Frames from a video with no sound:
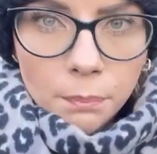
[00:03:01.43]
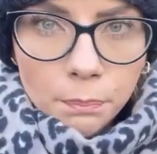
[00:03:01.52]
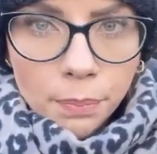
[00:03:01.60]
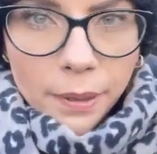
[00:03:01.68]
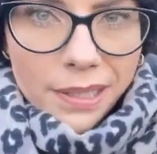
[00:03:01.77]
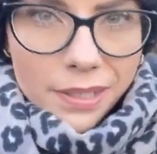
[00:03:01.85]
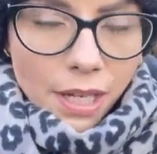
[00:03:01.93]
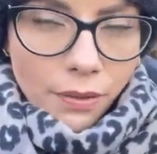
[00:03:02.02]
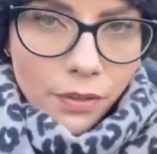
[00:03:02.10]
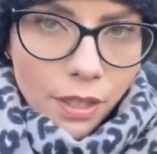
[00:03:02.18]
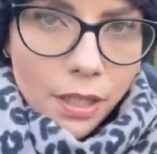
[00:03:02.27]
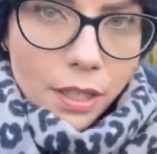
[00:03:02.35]
but
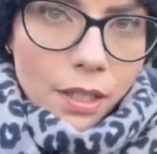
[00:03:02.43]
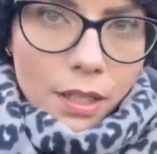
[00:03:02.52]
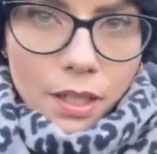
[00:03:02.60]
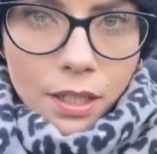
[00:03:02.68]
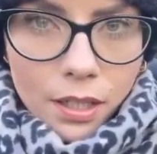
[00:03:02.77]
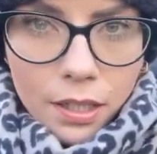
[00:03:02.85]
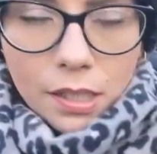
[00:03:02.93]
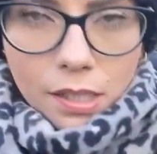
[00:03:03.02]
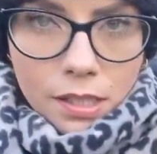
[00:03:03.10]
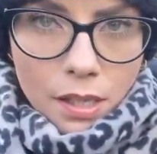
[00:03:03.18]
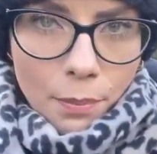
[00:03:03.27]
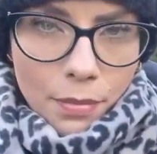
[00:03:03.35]
definitely
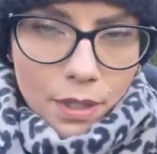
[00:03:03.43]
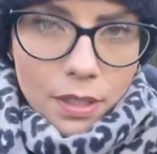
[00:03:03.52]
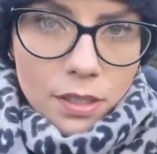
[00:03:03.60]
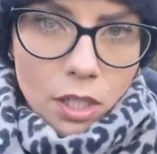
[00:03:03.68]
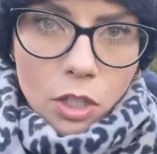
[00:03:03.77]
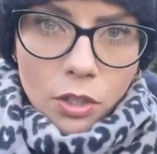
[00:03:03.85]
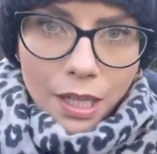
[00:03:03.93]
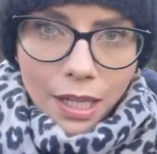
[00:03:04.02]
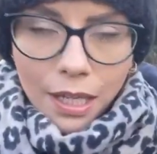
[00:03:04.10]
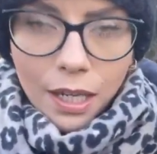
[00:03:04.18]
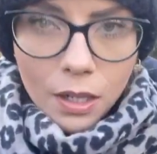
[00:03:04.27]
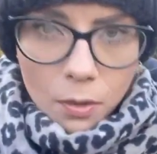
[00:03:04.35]
some things are looking a
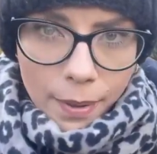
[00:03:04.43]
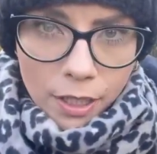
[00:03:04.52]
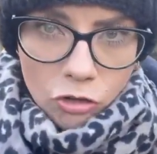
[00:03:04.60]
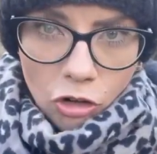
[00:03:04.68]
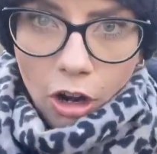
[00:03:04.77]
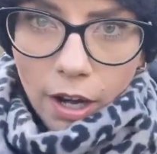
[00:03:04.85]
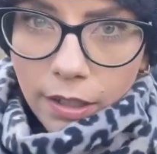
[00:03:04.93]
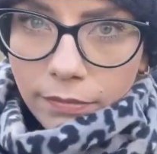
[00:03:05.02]
little bit dry.